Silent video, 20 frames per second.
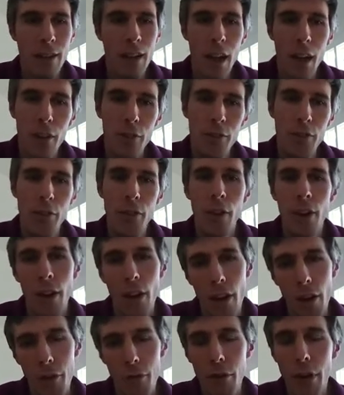In the last
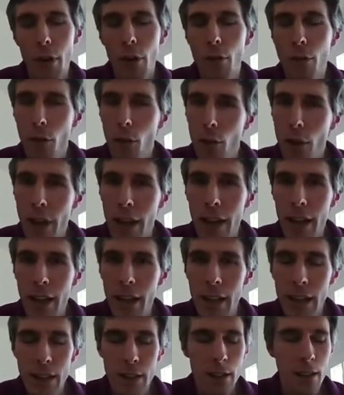3 or 4
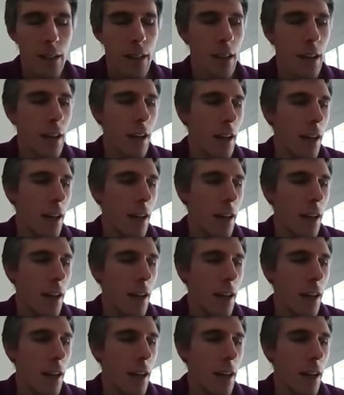years,